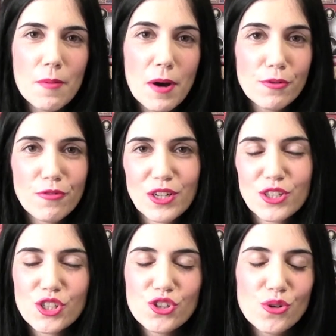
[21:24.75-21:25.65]
about
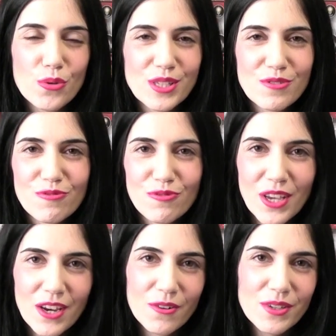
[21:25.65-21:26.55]
fantasy stories,
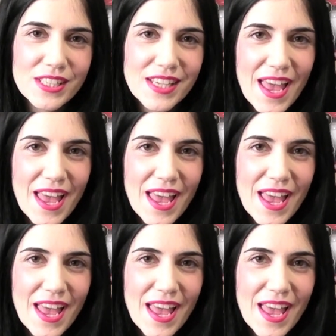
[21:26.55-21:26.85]
fairies,